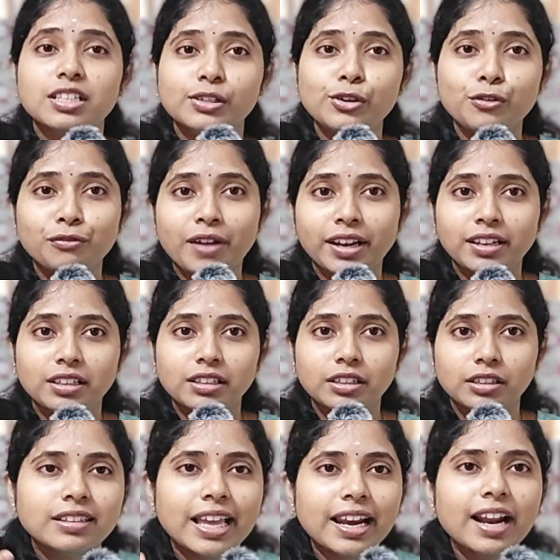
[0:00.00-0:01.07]
till your final
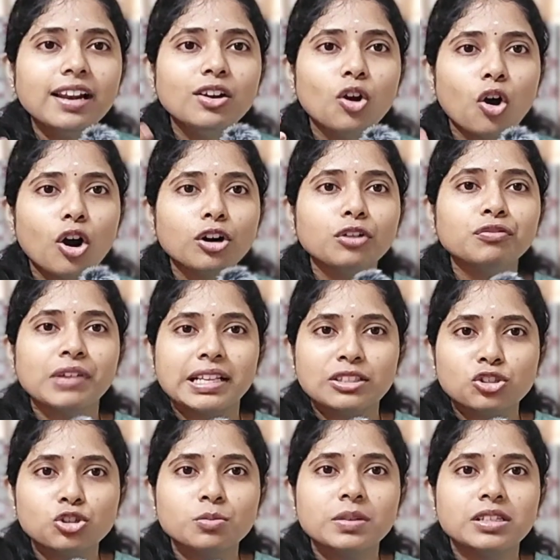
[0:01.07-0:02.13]
year there are a lot of
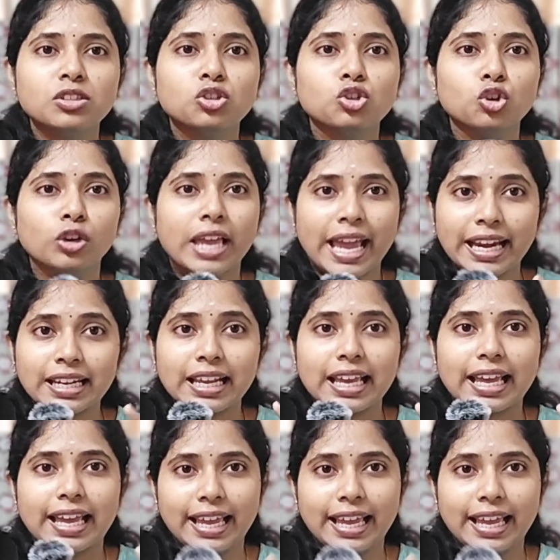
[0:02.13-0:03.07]
instruments to get